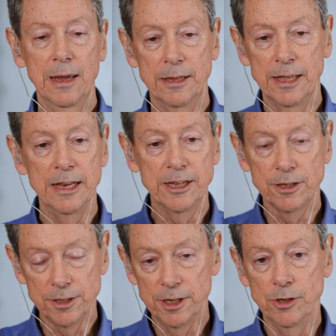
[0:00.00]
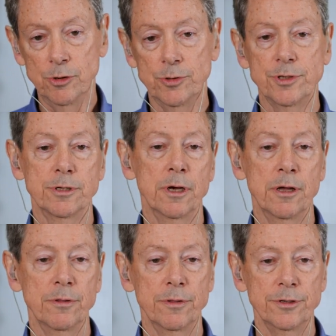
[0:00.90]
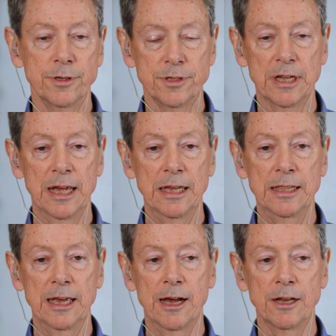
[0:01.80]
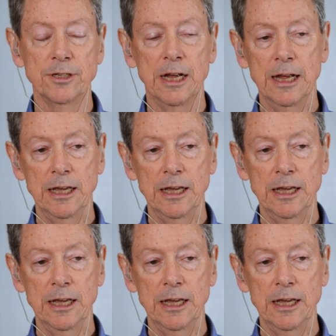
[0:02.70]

And then he continues uh, to say that